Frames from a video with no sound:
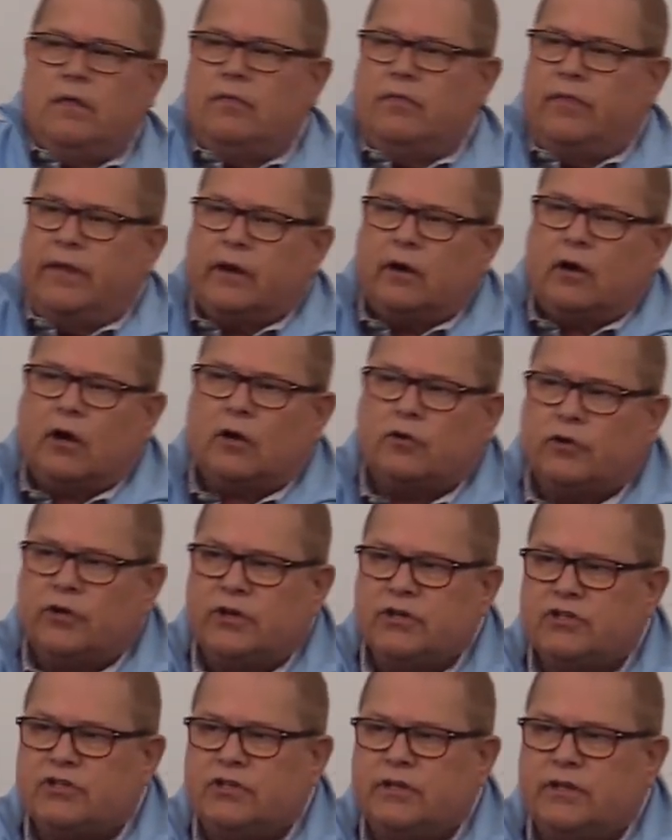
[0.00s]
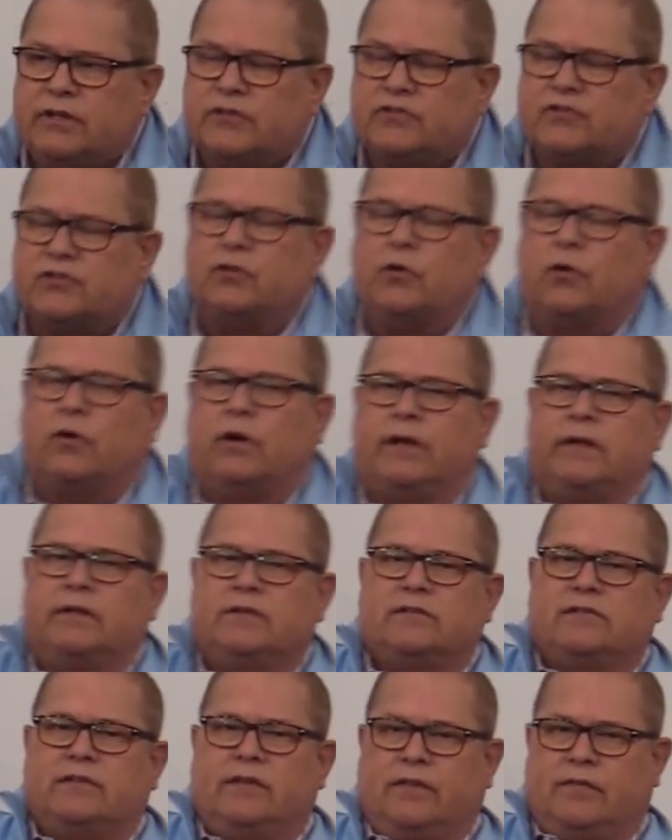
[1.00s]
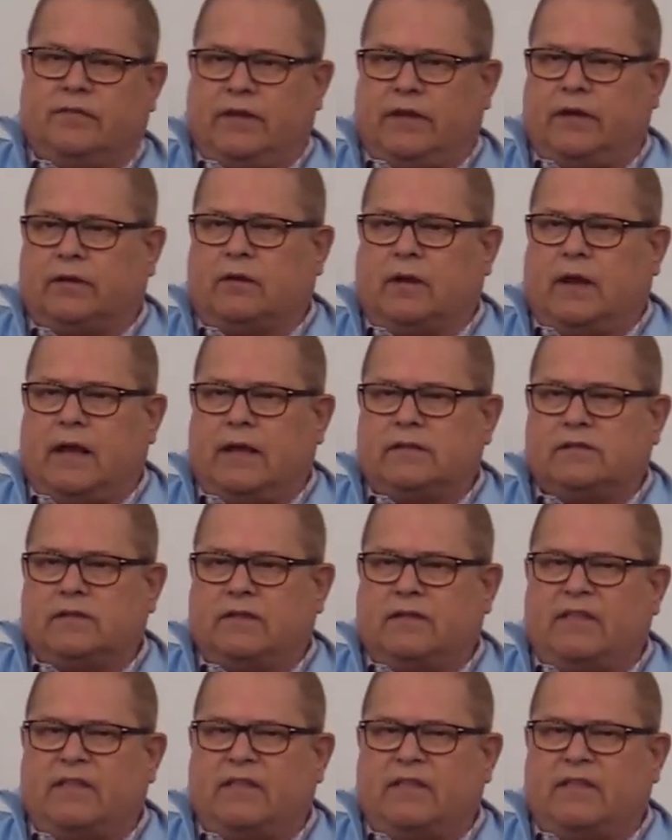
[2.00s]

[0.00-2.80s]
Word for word: There are Christian historians that theorize